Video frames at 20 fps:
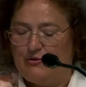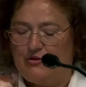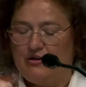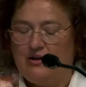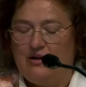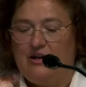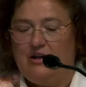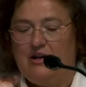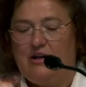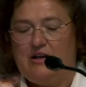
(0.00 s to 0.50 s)

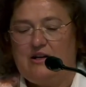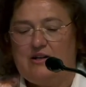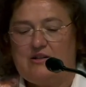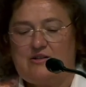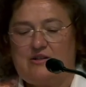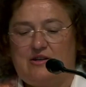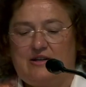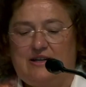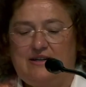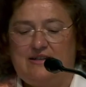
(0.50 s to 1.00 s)
Sexual
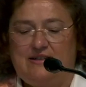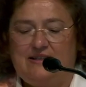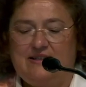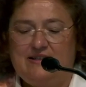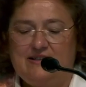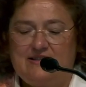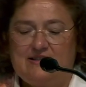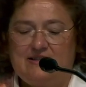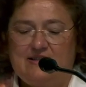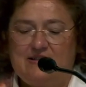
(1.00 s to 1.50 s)
pleasure is
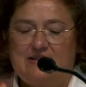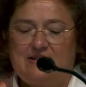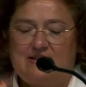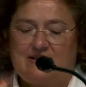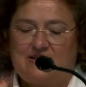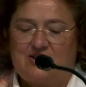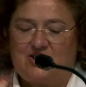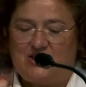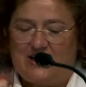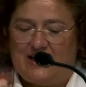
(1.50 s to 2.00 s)
beautiful,
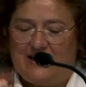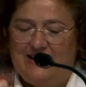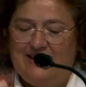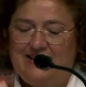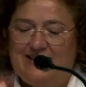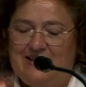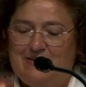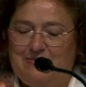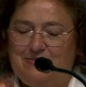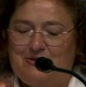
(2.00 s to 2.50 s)
but it
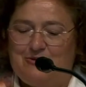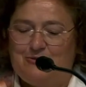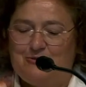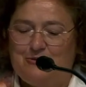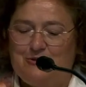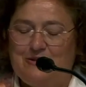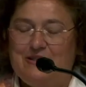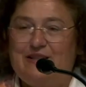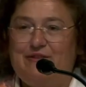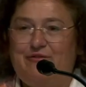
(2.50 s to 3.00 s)
is not
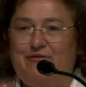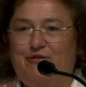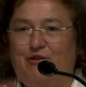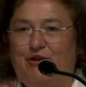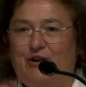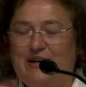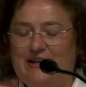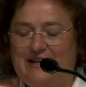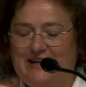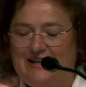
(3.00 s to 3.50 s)
longer
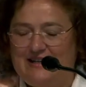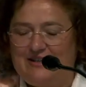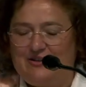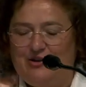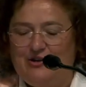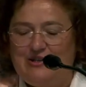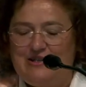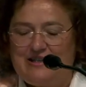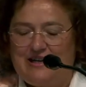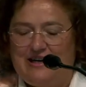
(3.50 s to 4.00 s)
the ultimate
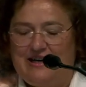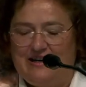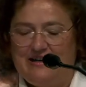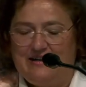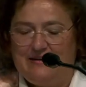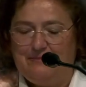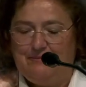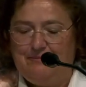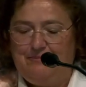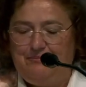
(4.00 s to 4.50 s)
fulfillment
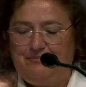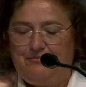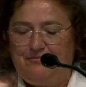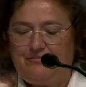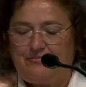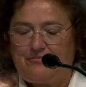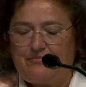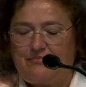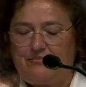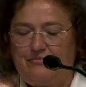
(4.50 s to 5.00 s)
of
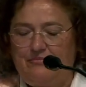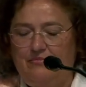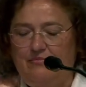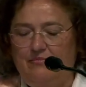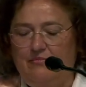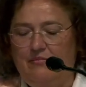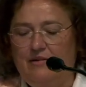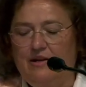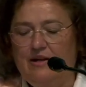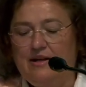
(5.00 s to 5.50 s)
meaning.
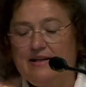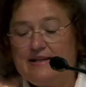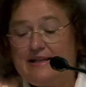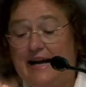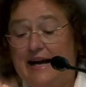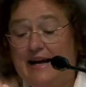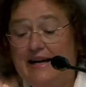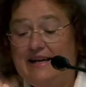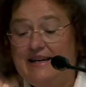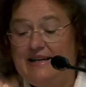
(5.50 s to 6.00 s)
This
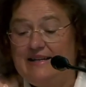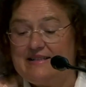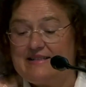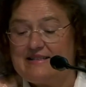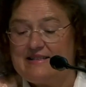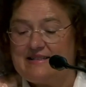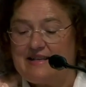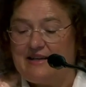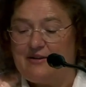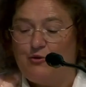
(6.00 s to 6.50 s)
place
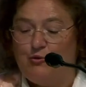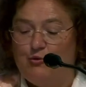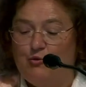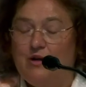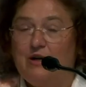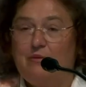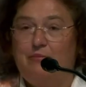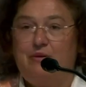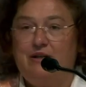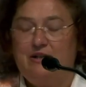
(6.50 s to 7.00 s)
is now
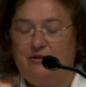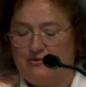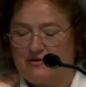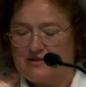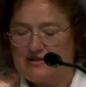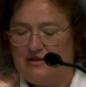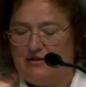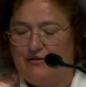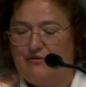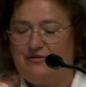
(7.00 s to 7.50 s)
taken by
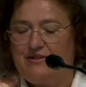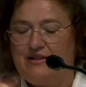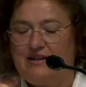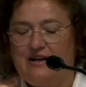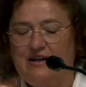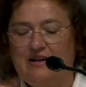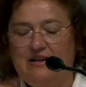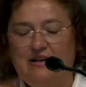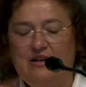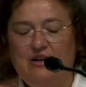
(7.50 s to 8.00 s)
Joe
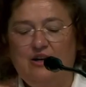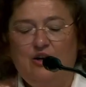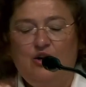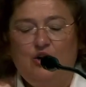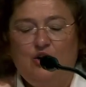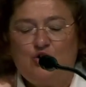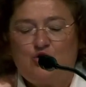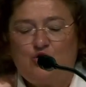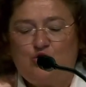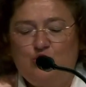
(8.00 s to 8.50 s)
in
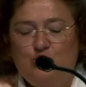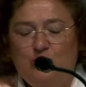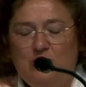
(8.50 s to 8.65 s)
God.